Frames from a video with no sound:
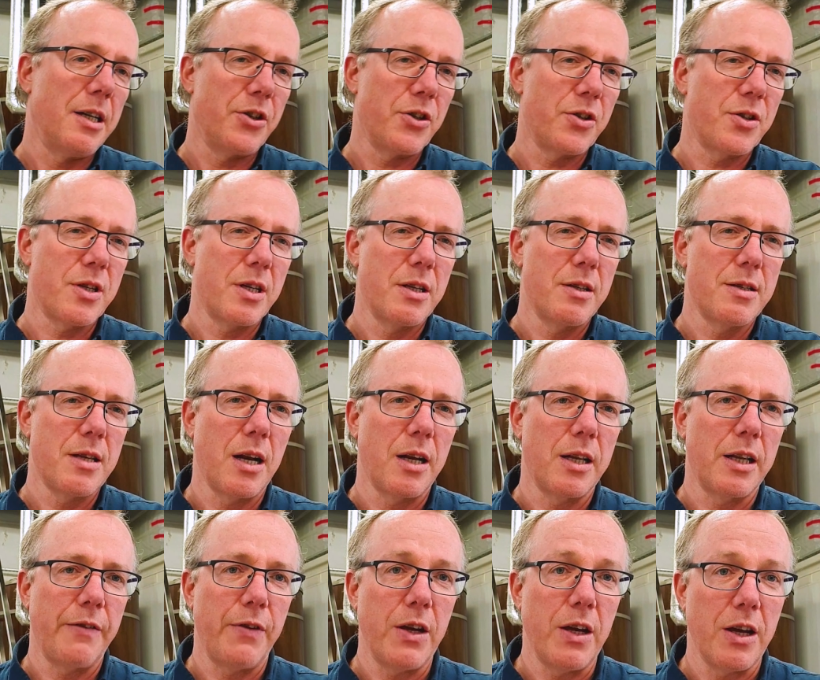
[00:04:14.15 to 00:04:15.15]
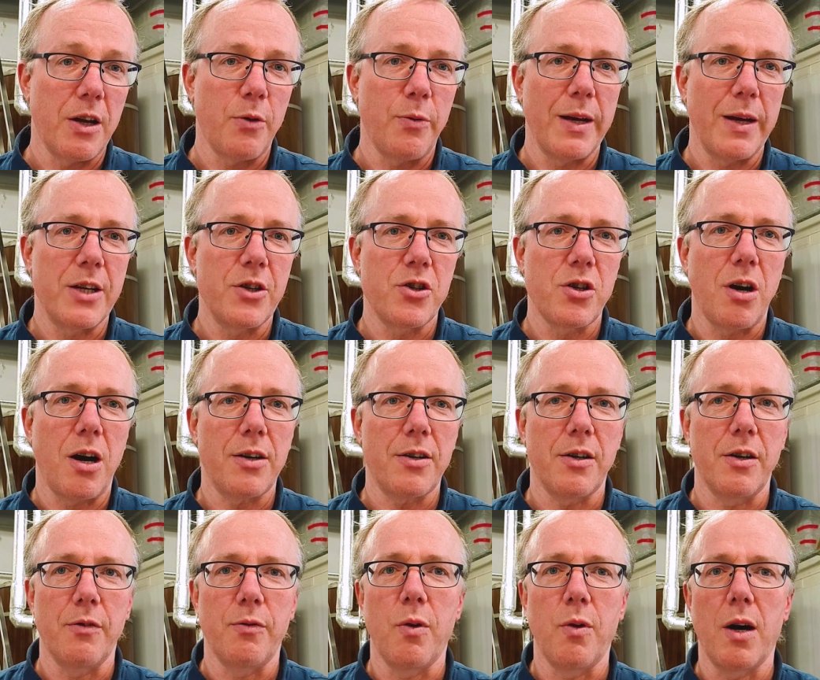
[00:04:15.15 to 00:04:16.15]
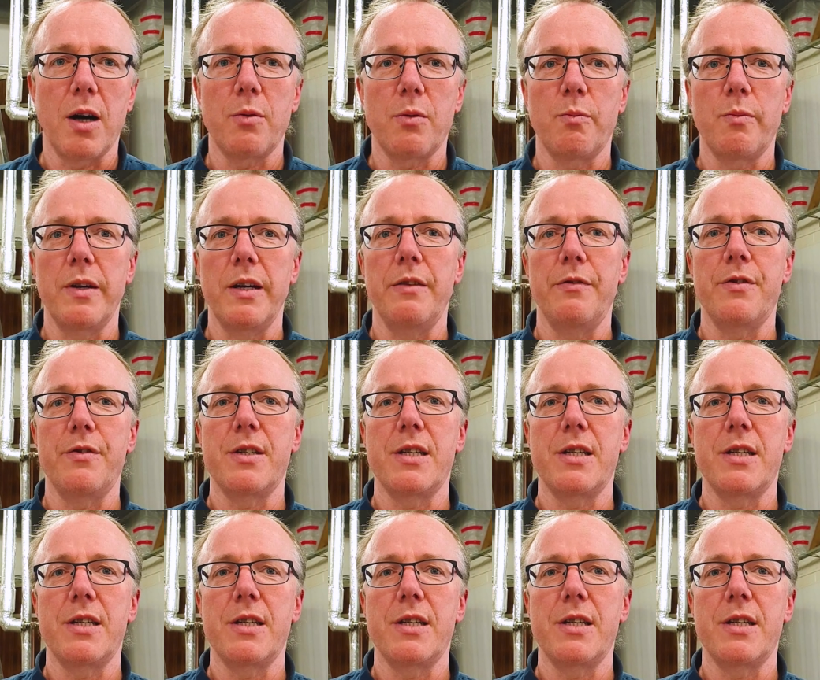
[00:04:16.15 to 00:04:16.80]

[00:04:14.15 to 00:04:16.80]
just said I'd give you a quick shot of what we've